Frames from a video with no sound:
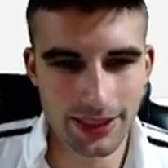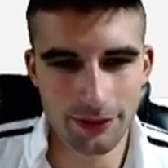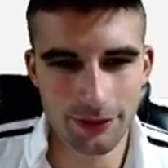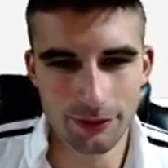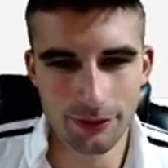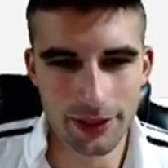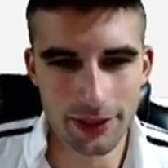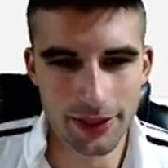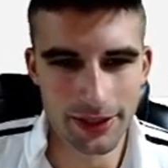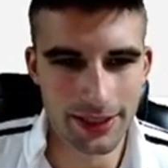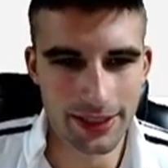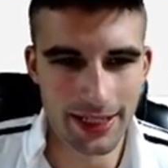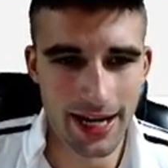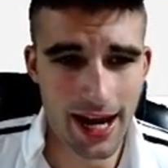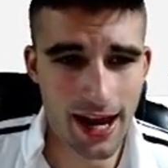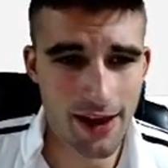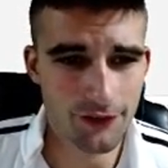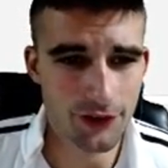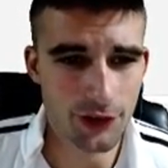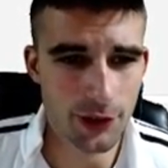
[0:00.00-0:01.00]
I don't really think you
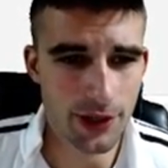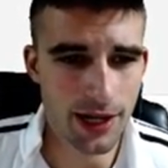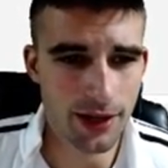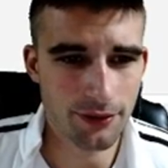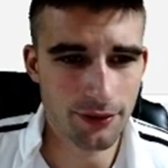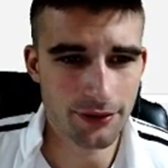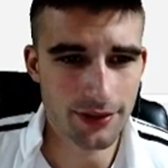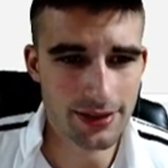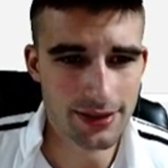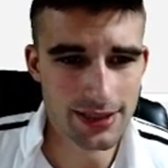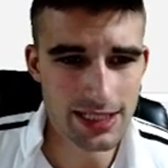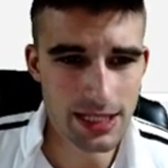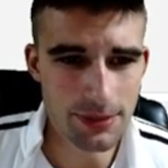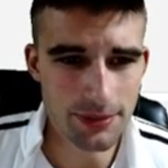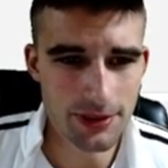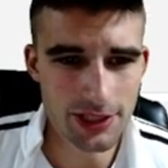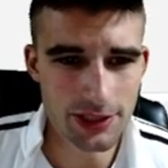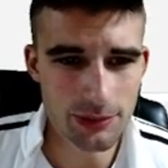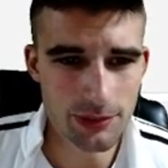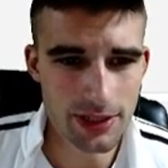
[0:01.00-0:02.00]
have to go down this
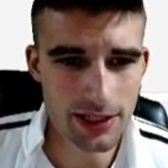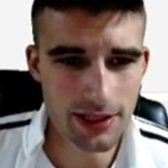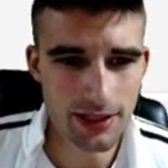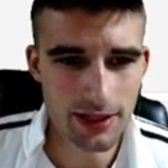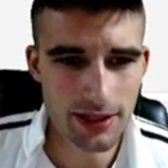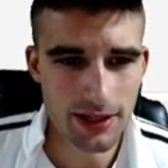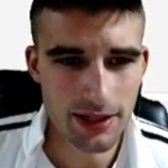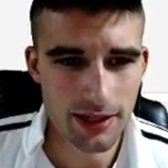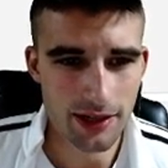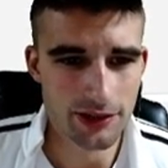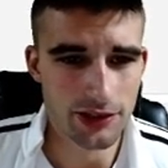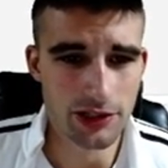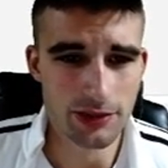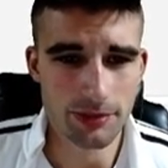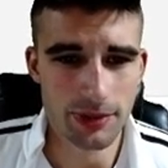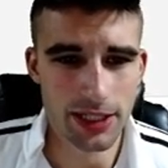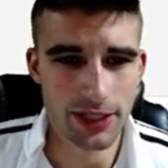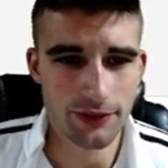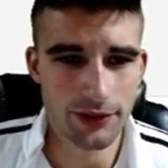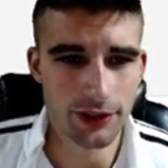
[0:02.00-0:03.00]
deep this week because there's
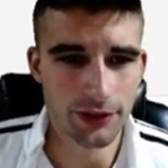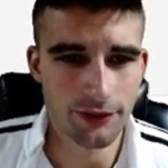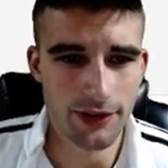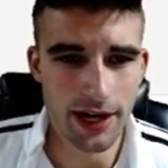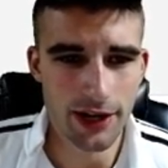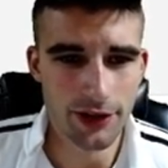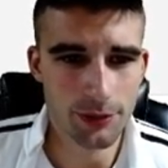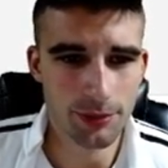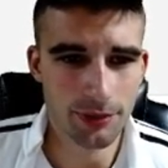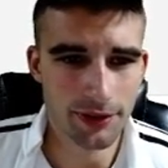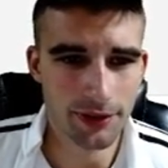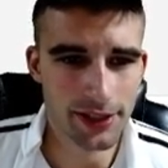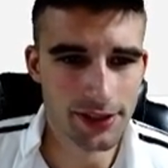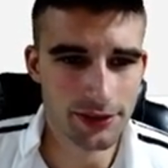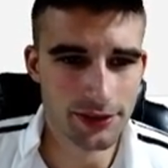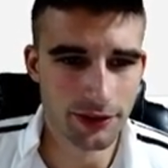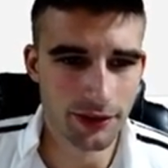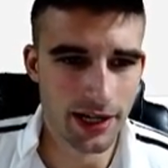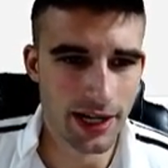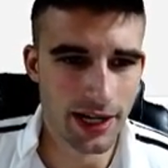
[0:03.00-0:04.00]
plenty of other value
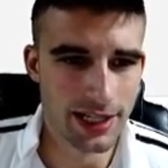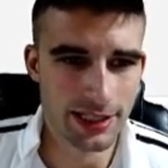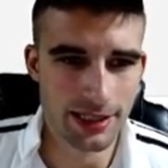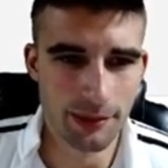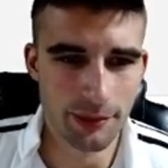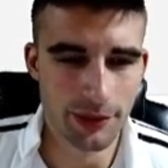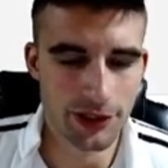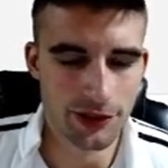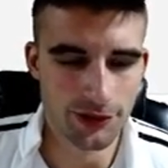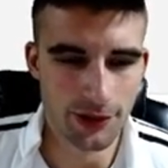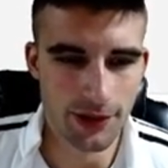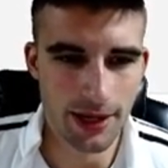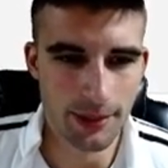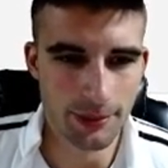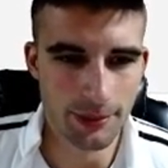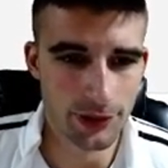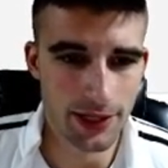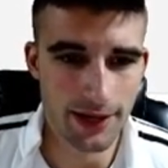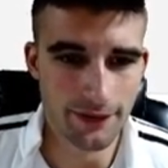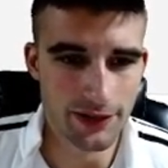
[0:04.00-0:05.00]
plays or guys that we just don't
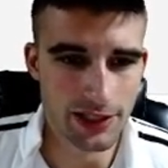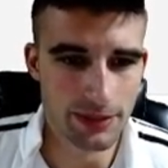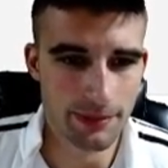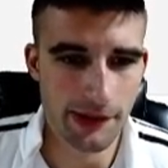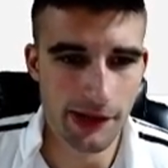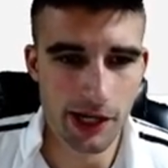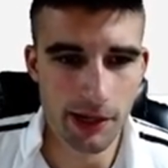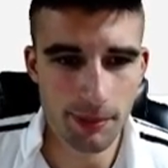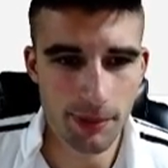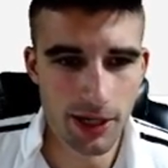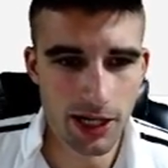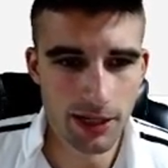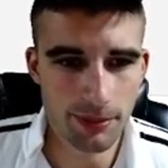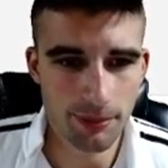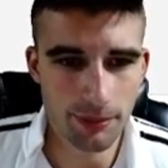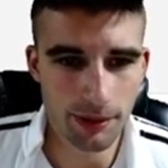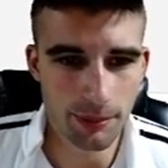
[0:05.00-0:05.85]
absolutely have to spend up on.